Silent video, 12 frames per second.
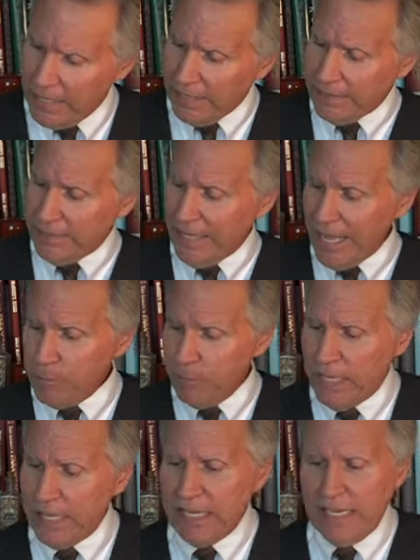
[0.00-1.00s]
let
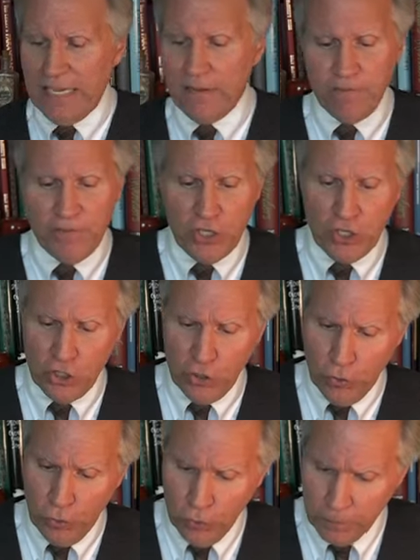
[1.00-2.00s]
me give
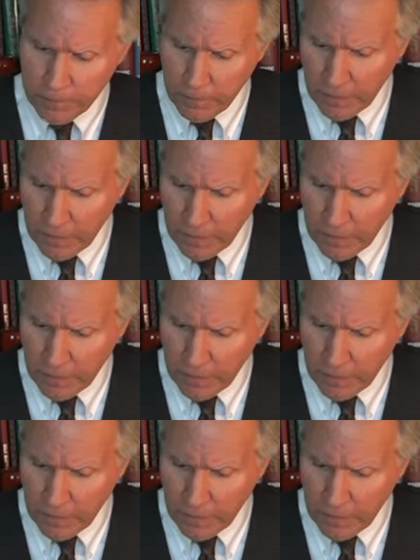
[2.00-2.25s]
you